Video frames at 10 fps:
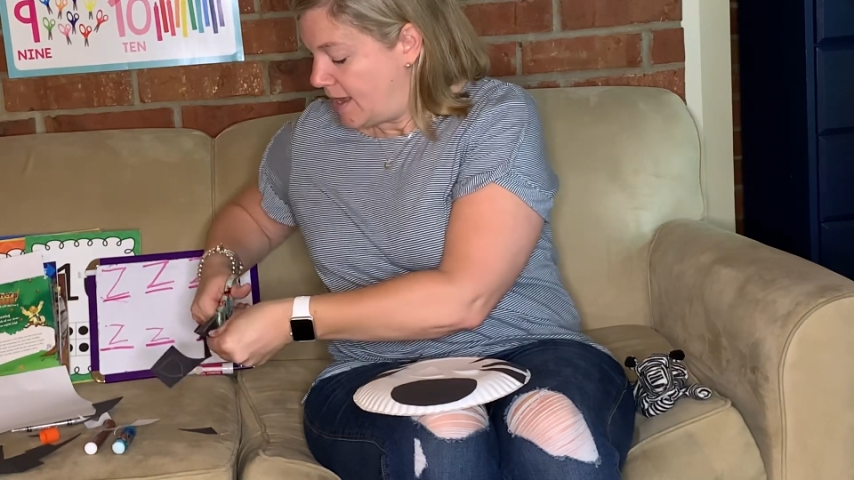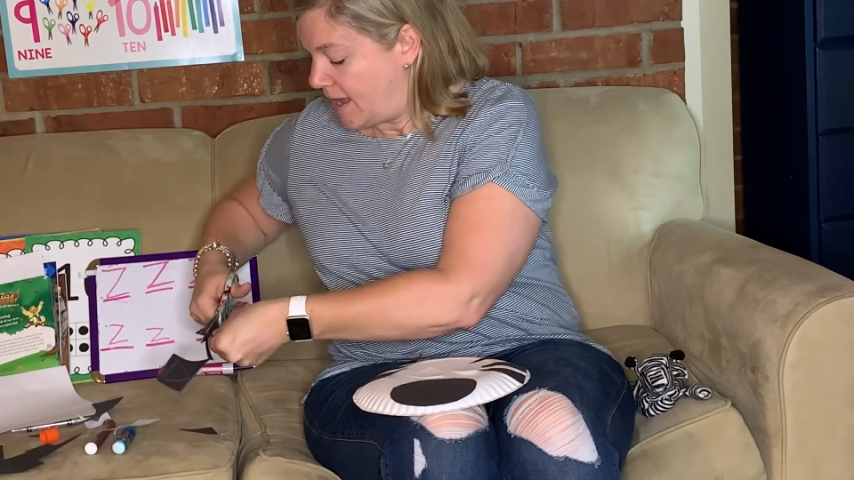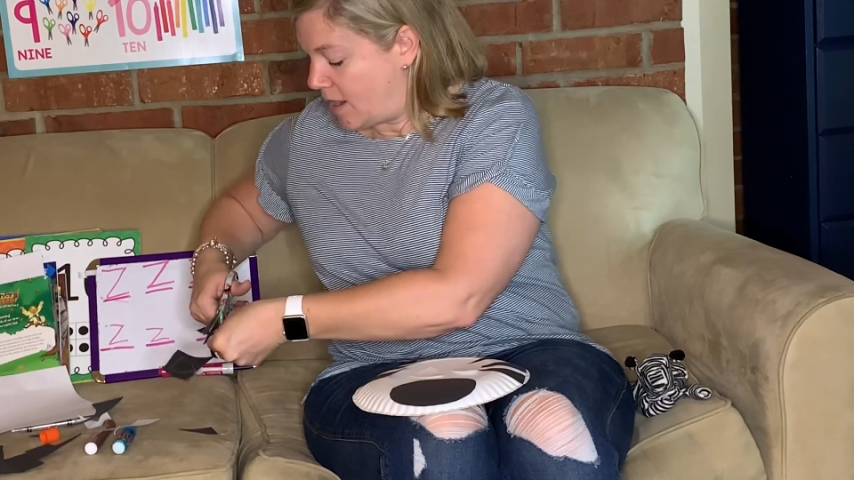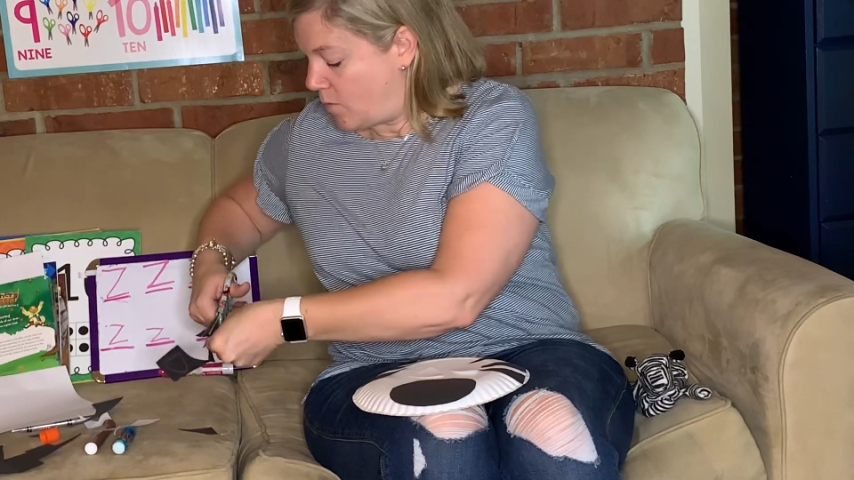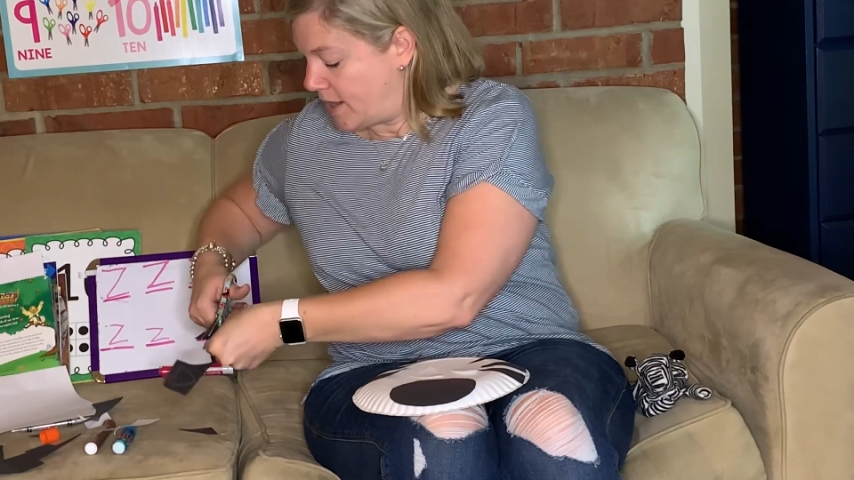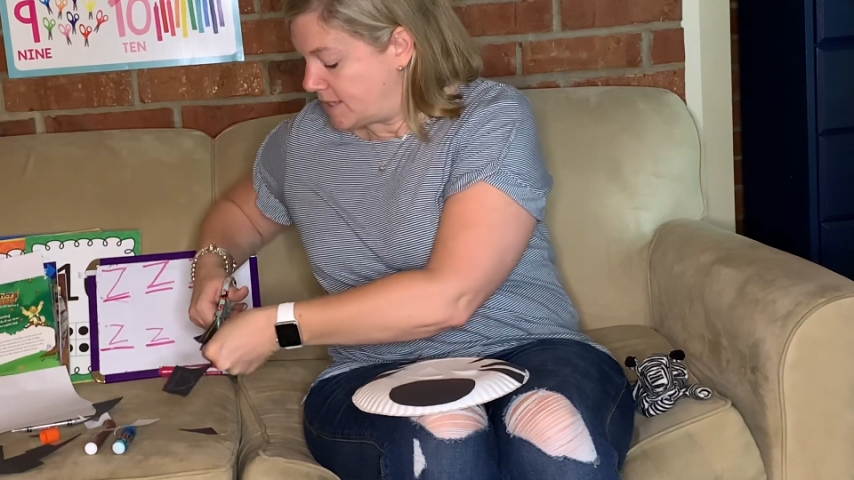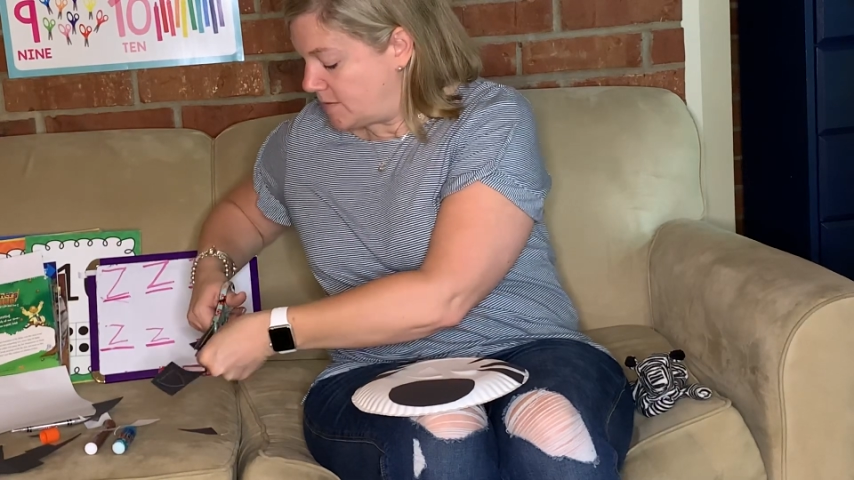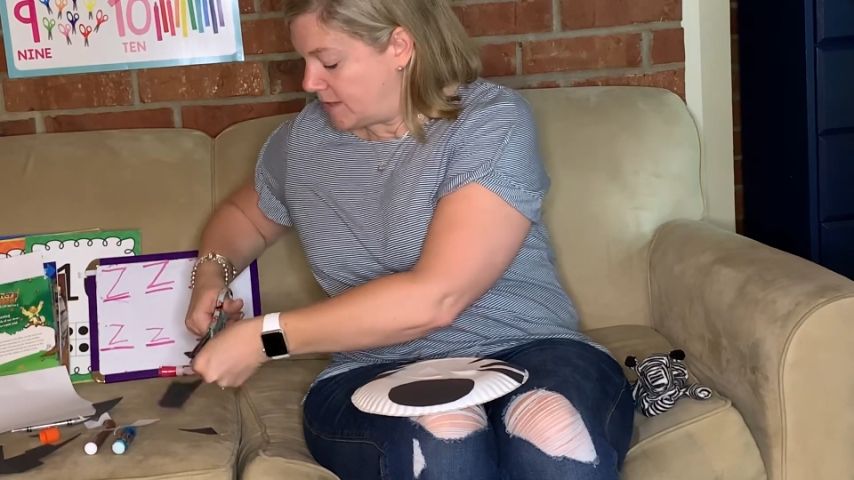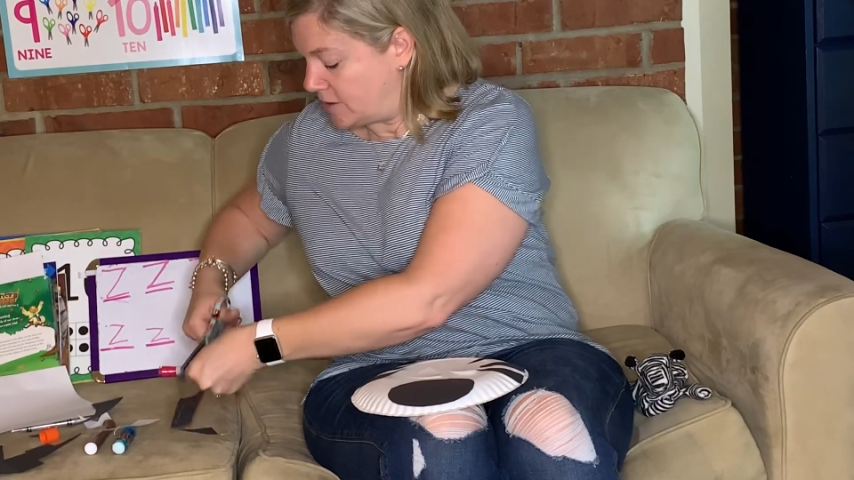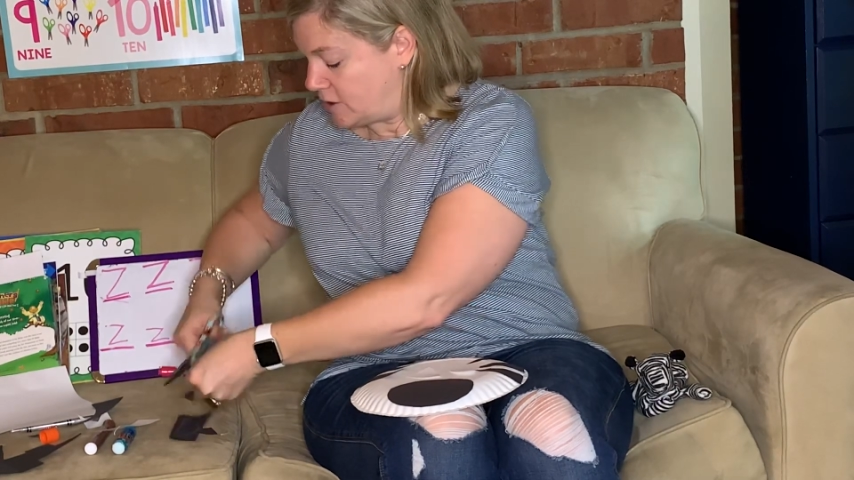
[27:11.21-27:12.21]
and I want it to
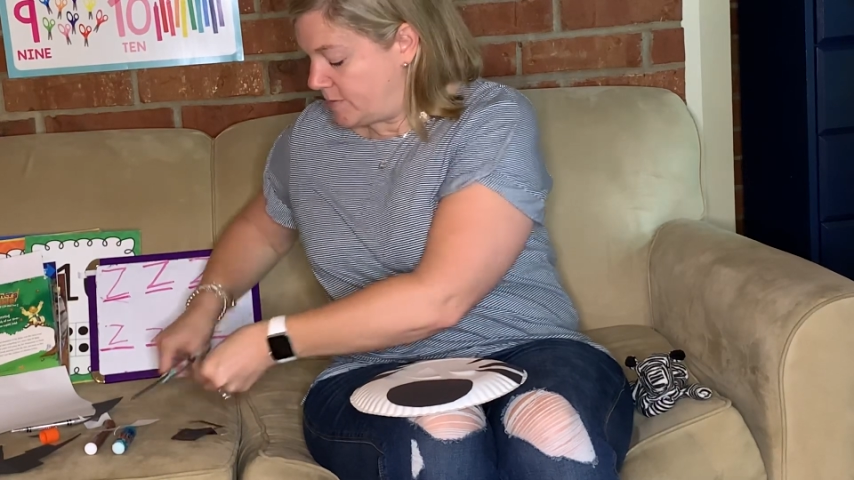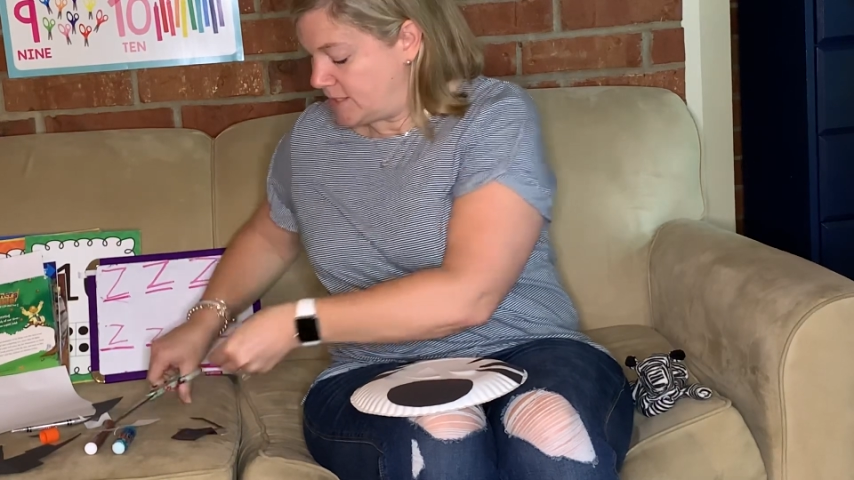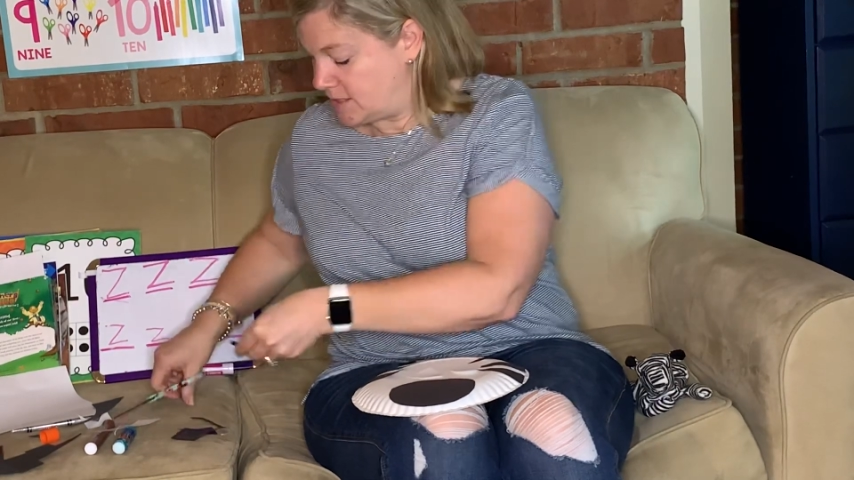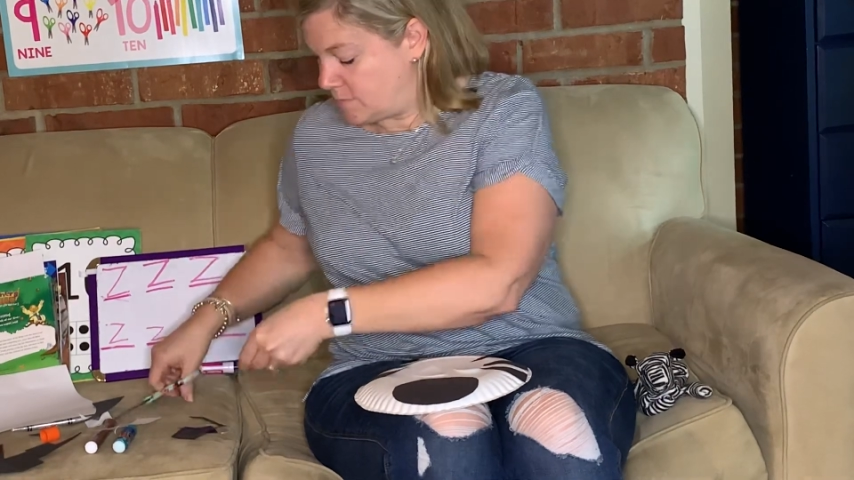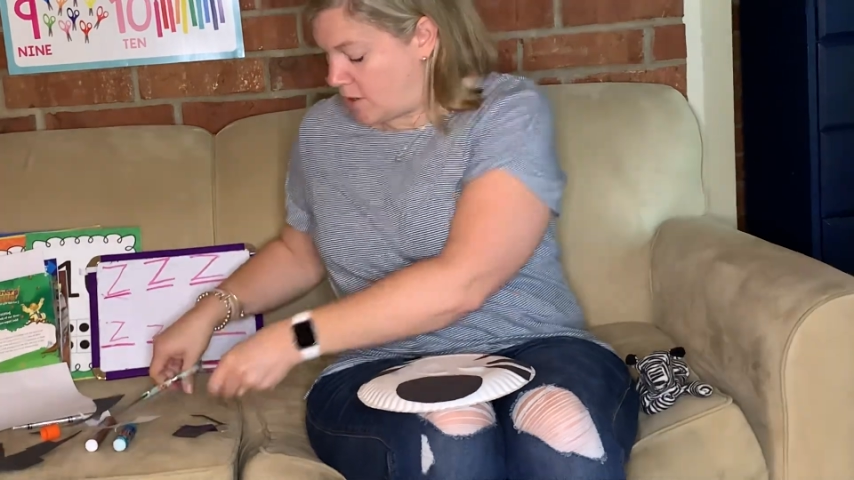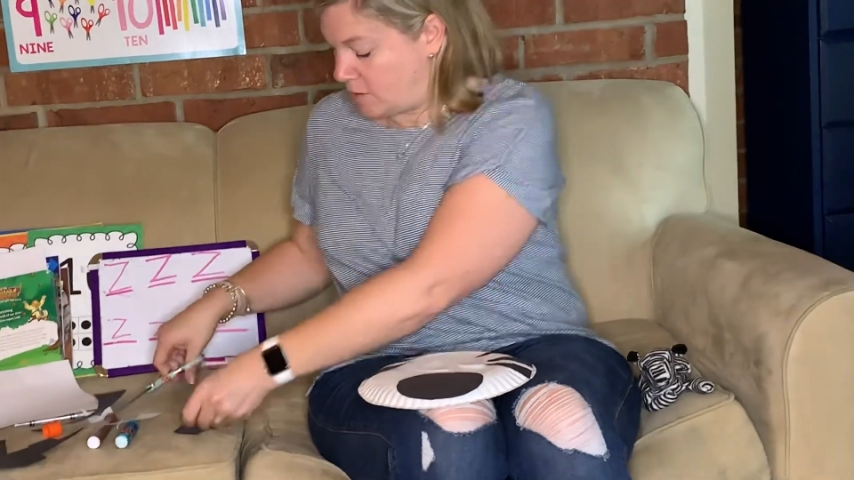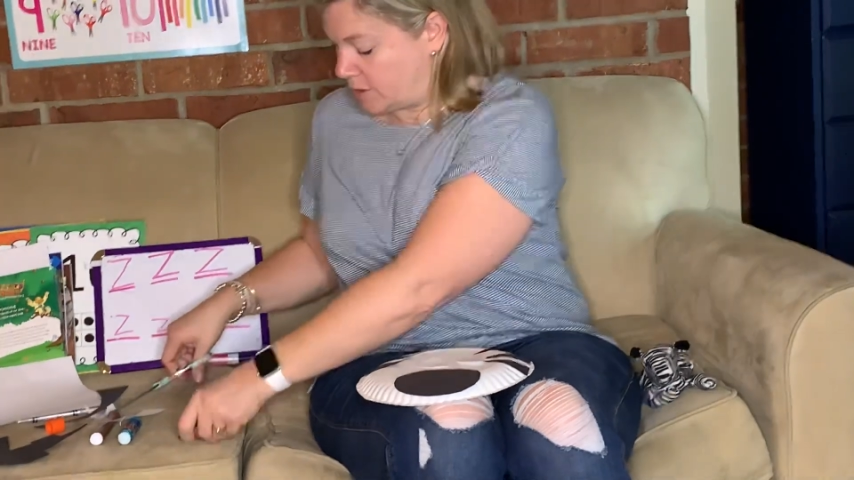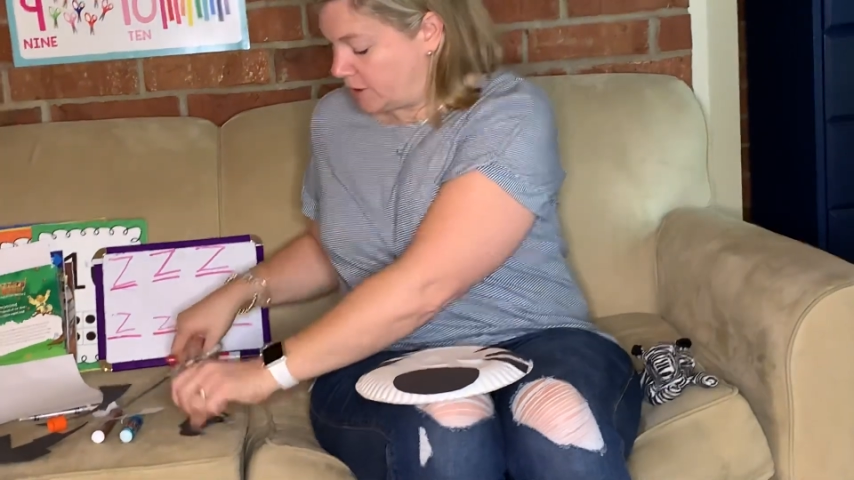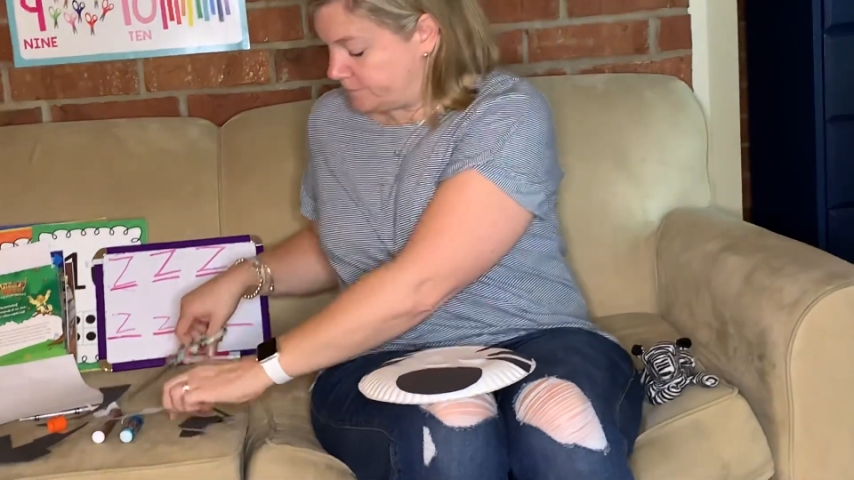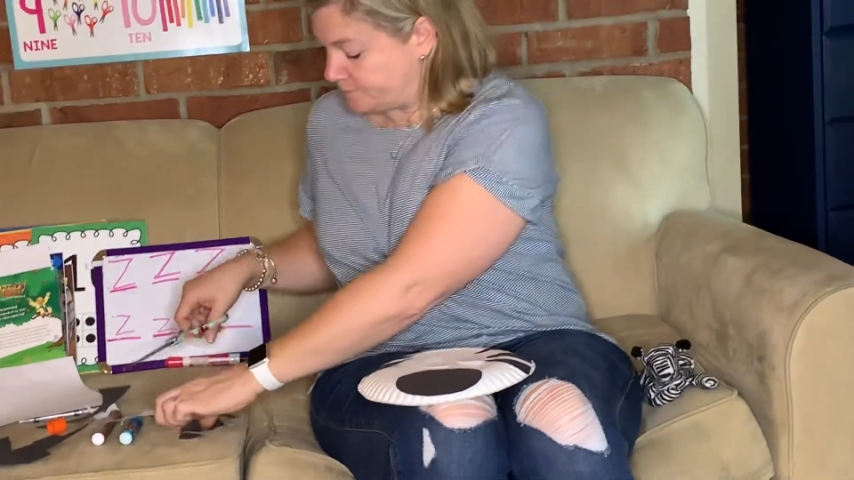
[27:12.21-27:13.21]
be a little bit
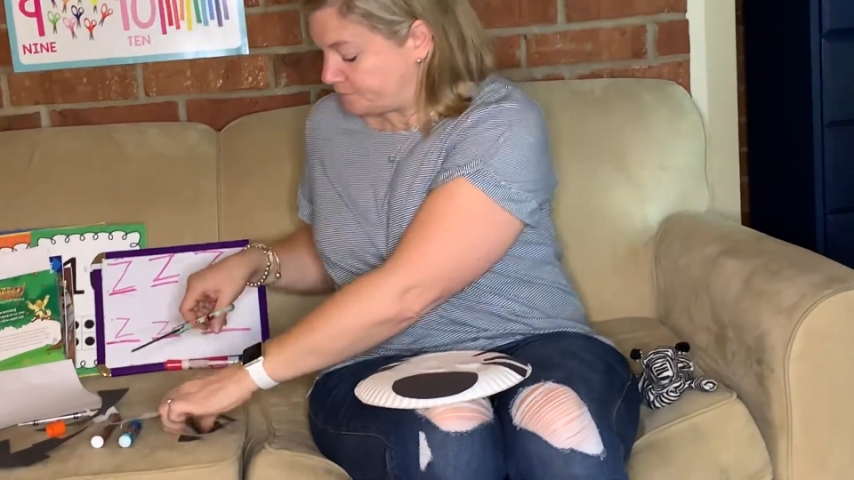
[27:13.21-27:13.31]
smaller.